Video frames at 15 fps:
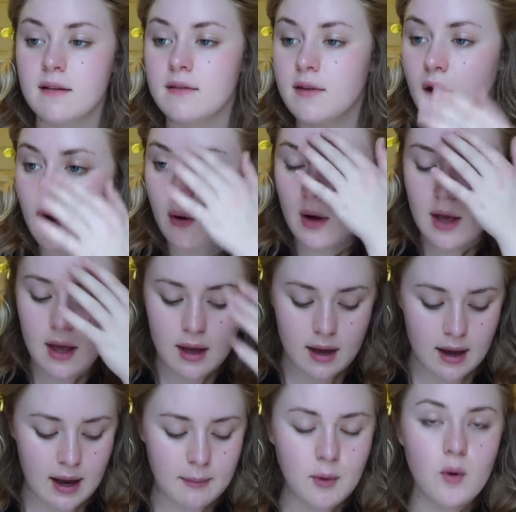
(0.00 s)
So
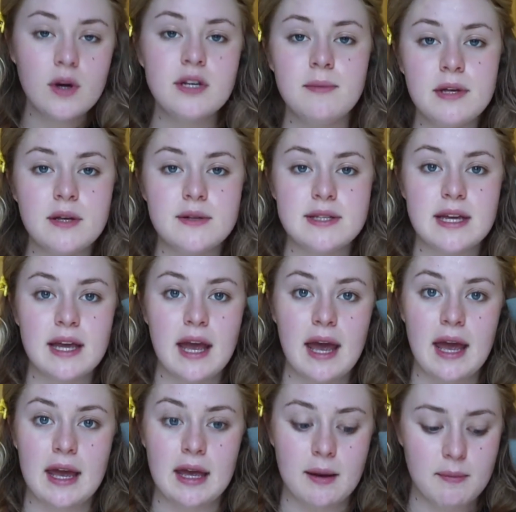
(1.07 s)
I'm going to be using
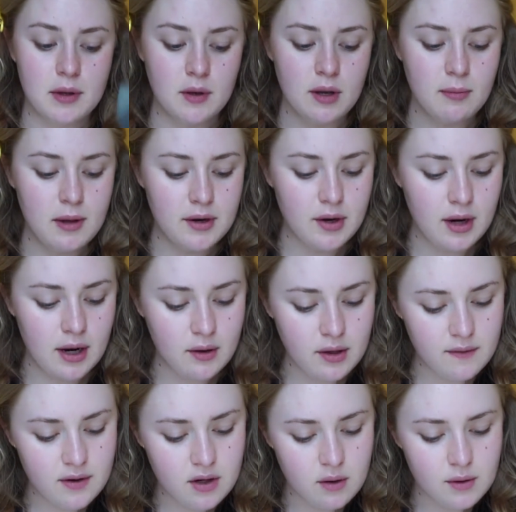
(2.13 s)
a beauty blender. I don't
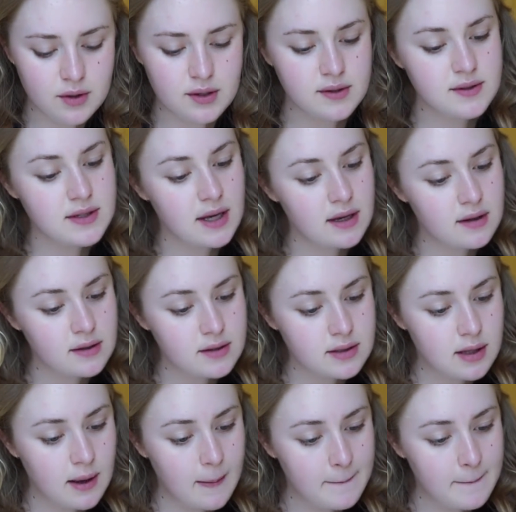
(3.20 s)
even know what this says.